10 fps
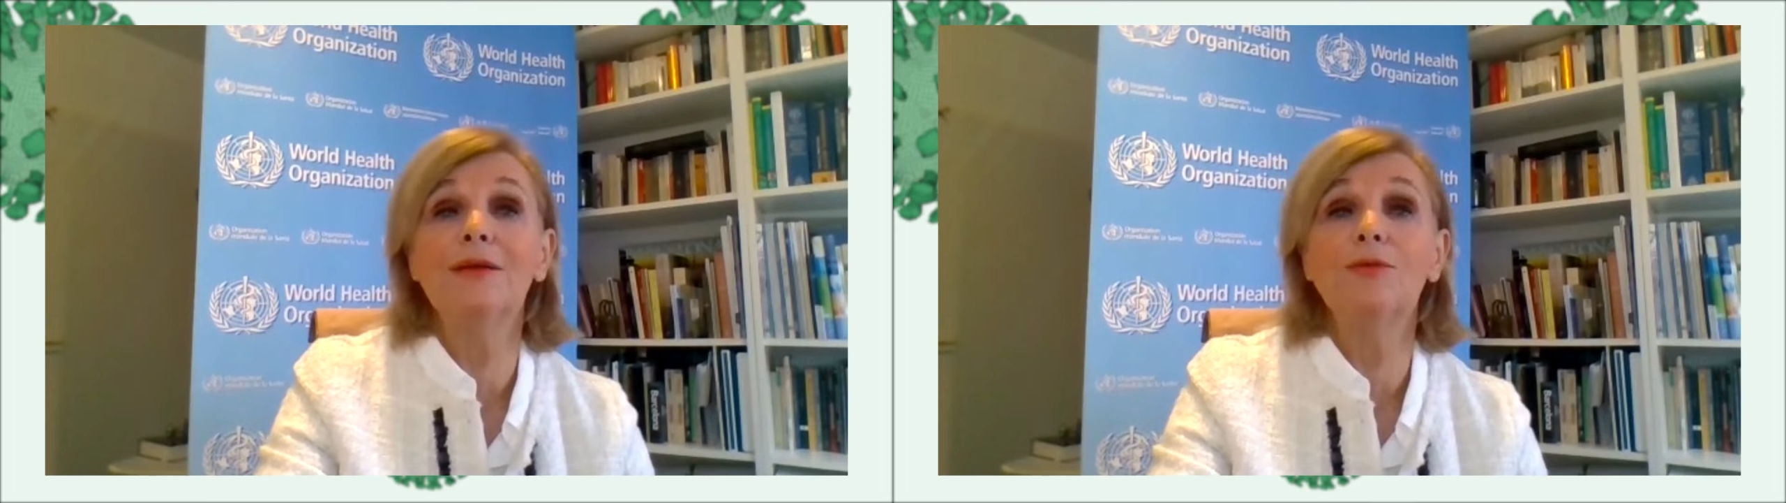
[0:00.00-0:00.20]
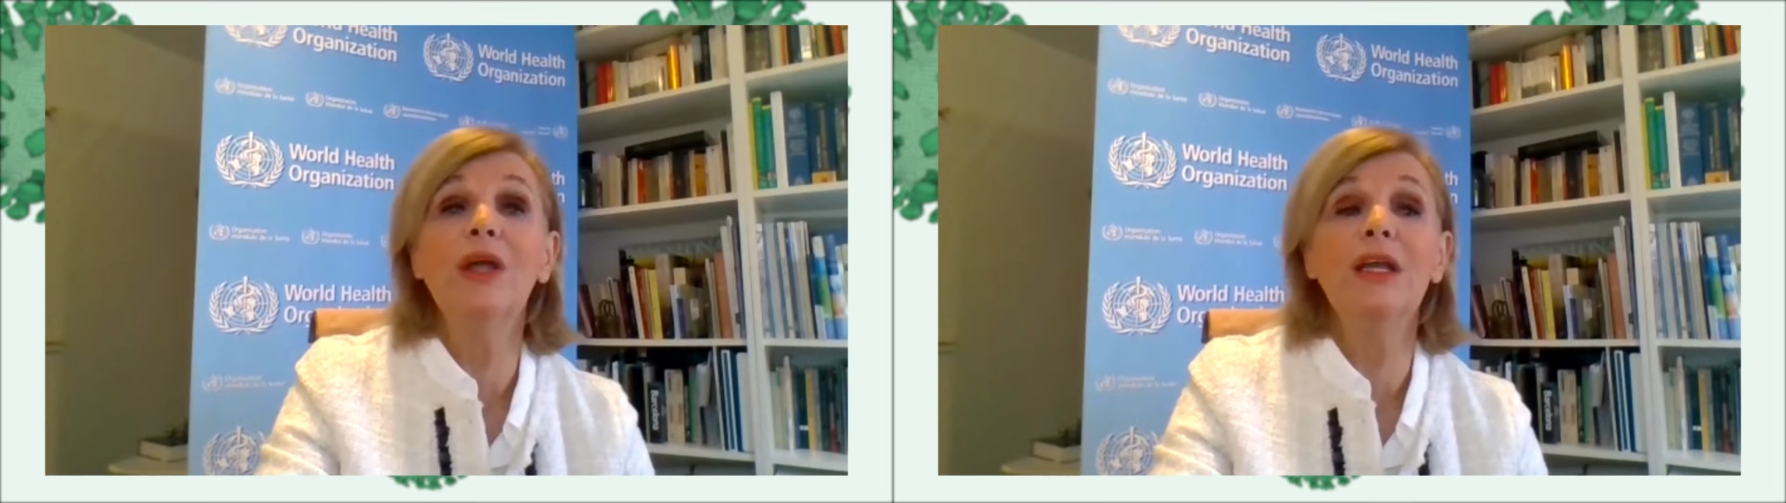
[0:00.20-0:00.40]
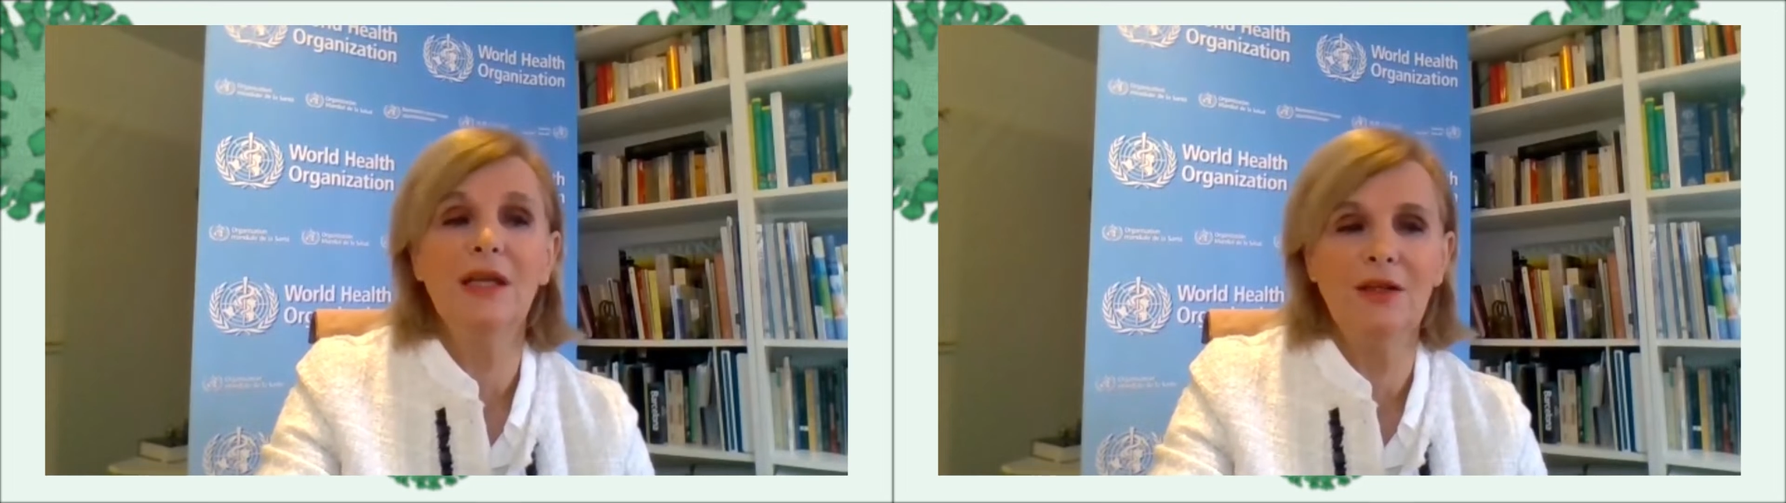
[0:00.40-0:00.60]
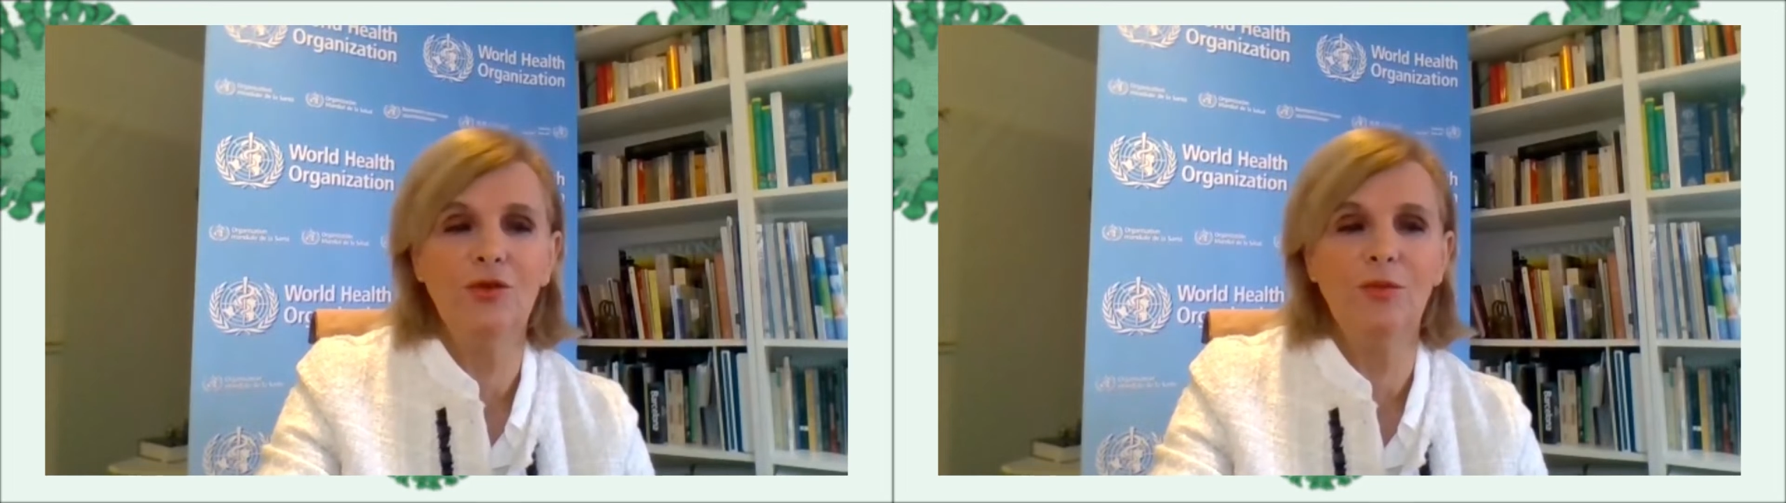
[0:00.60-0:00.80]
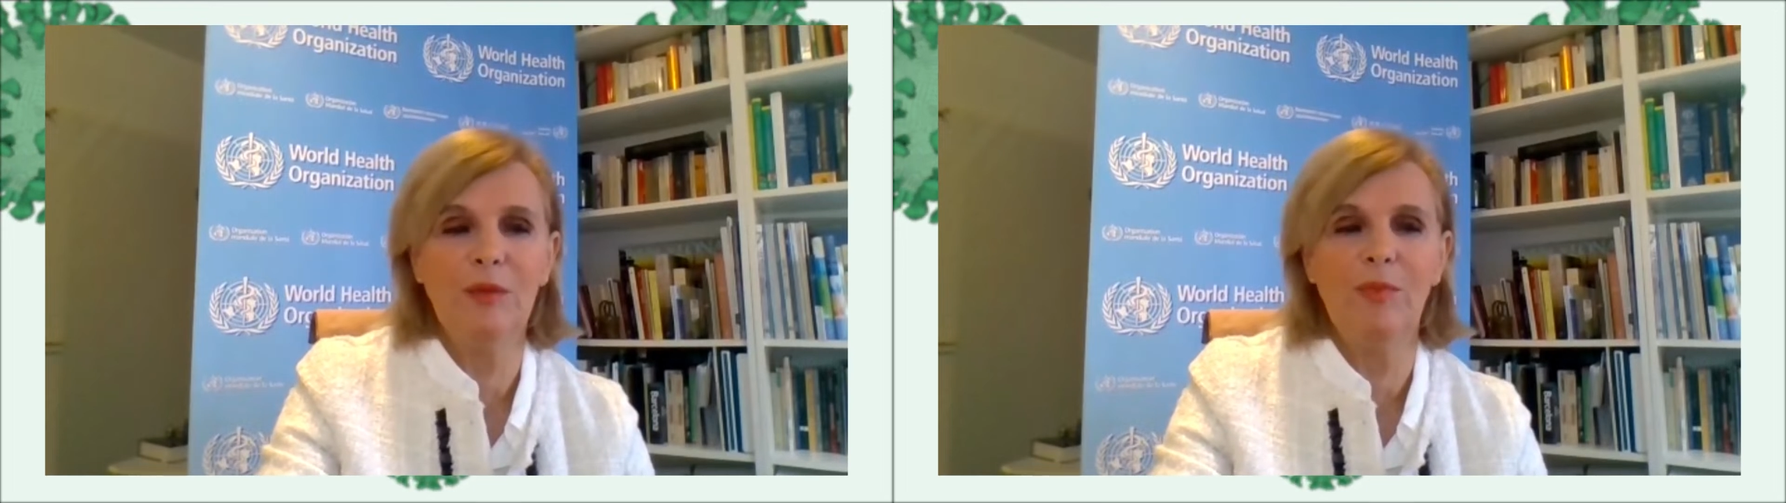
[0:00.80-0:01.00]
and we need
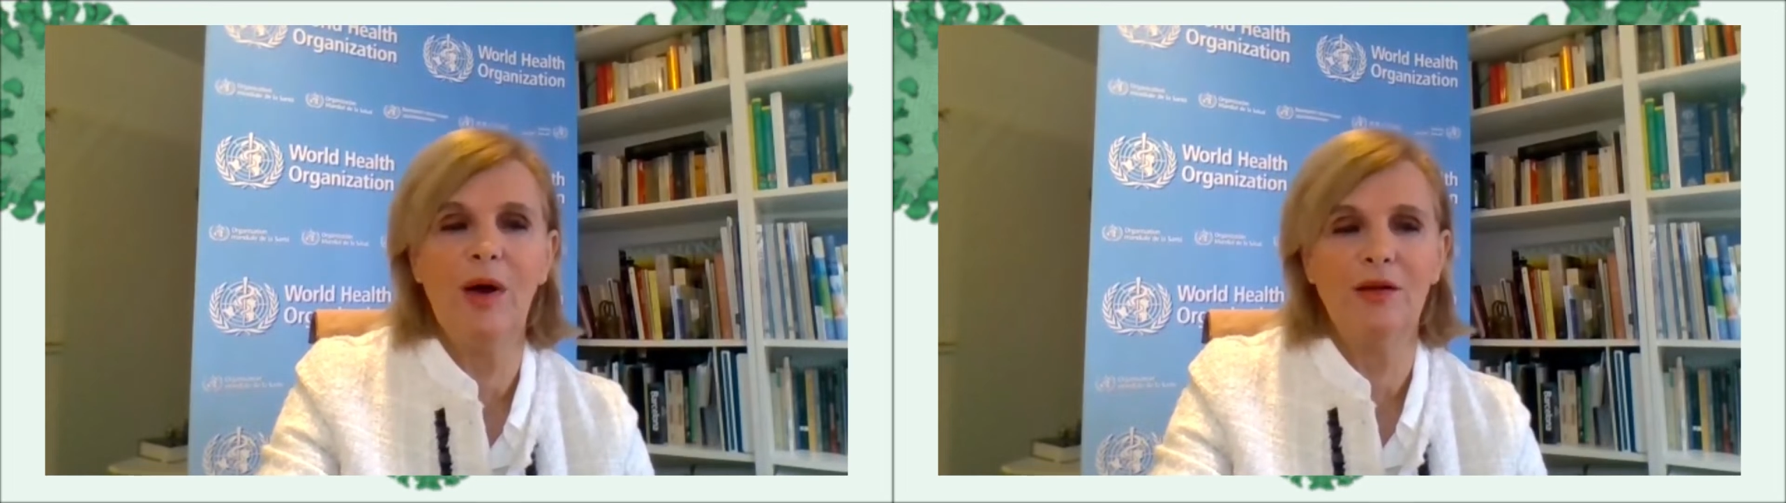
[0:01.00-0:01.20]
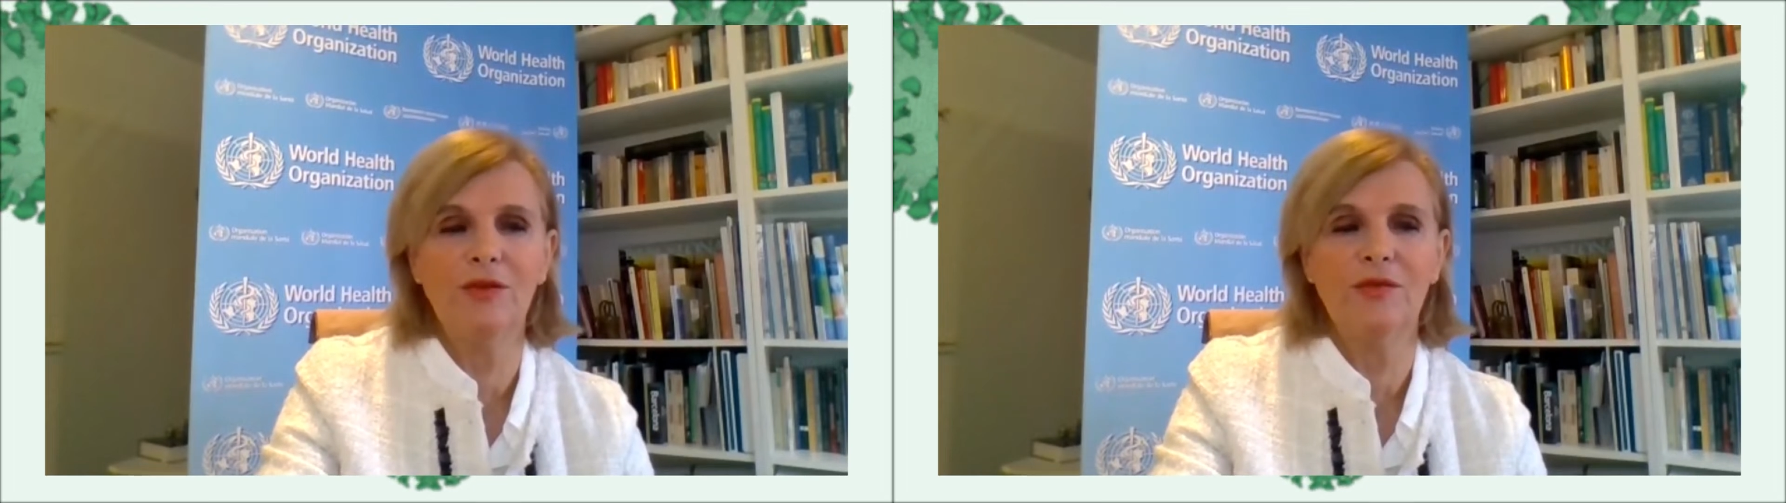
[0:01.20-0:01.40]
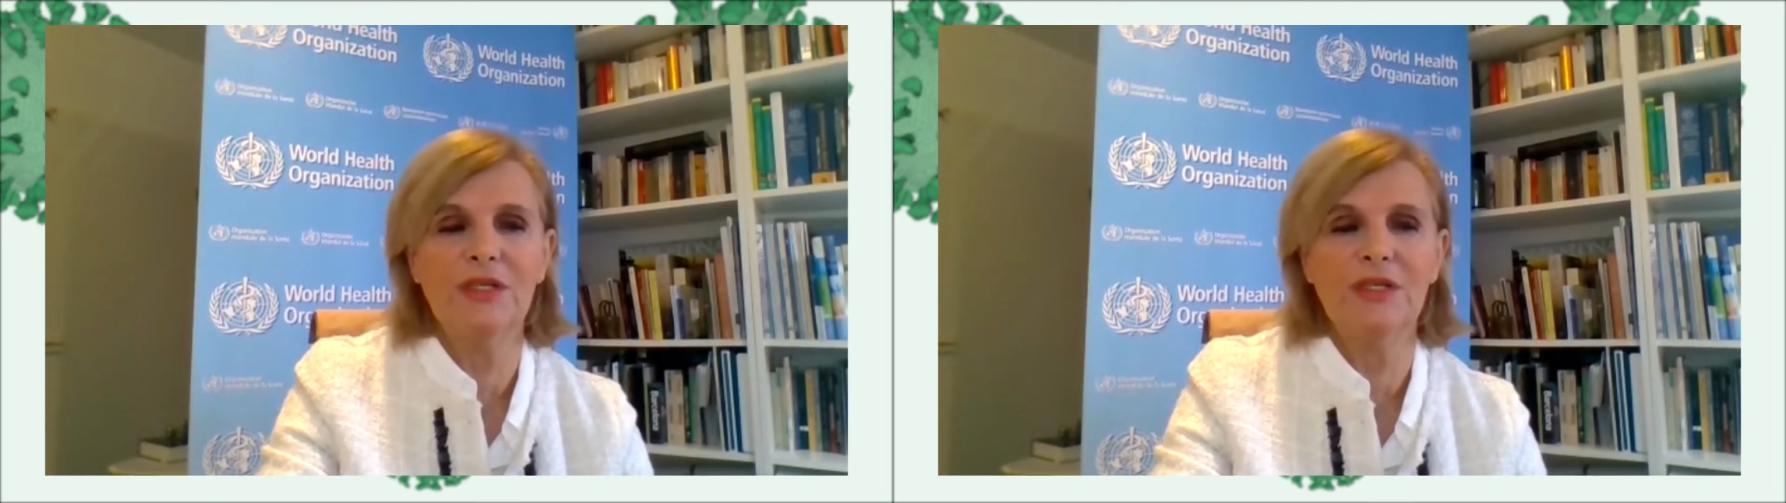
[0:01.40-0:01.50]
to be part of